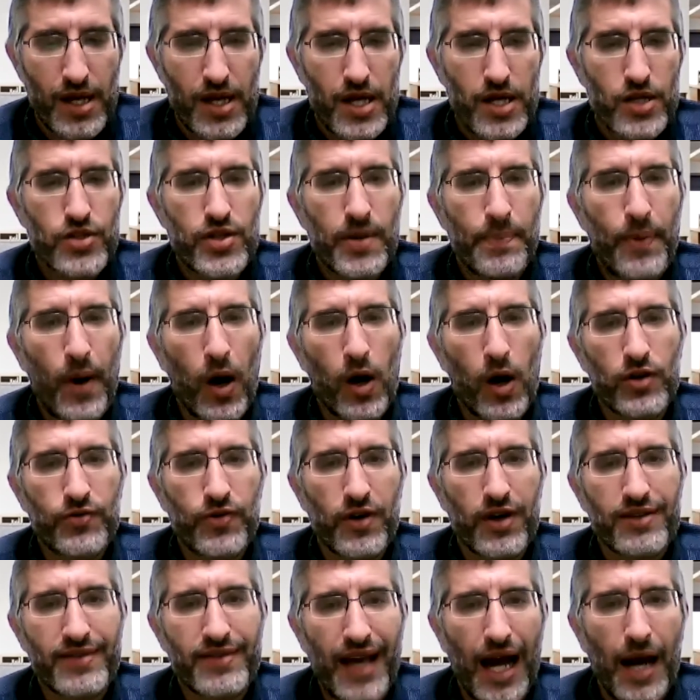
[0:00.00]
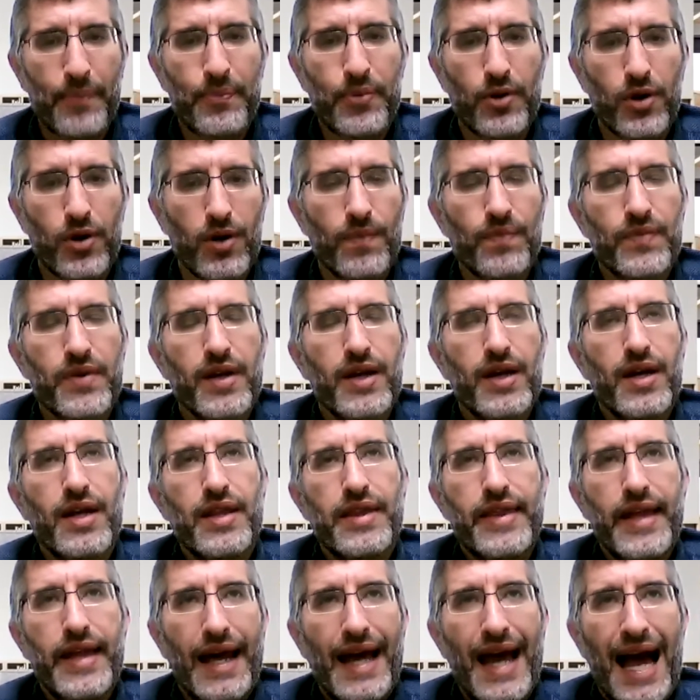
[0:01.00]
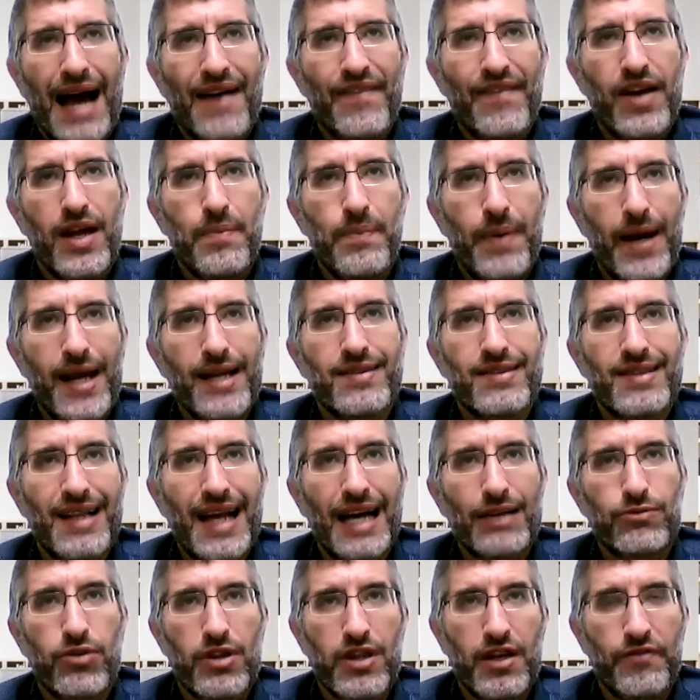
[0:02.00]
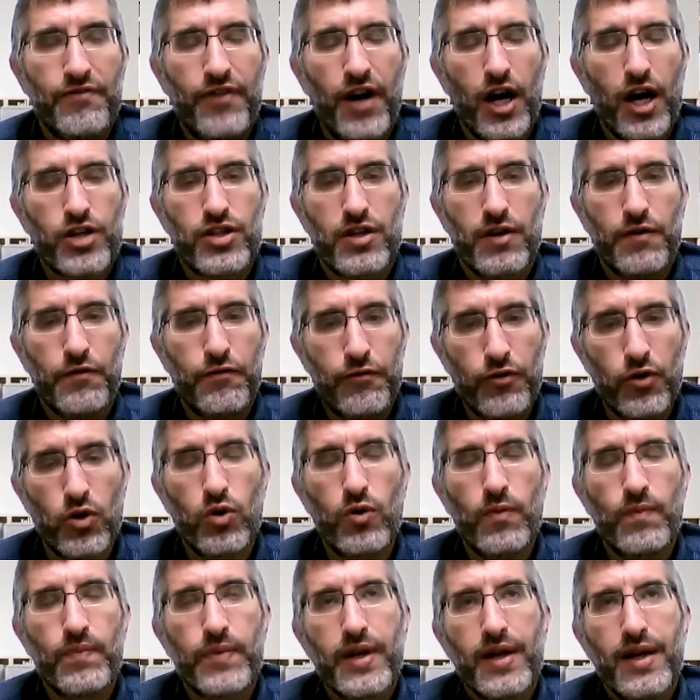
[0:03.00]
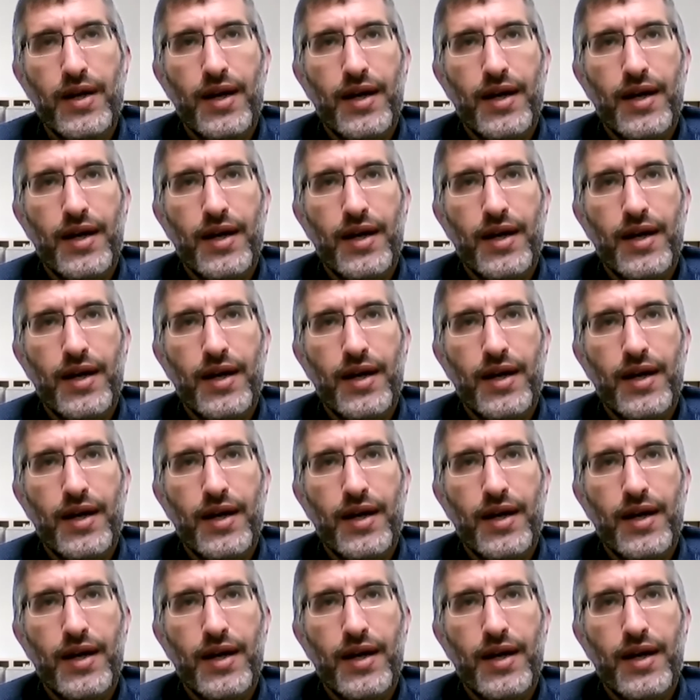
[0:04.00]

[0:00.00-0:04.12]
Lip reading: Suppose, for example, that I have a base class with a function foo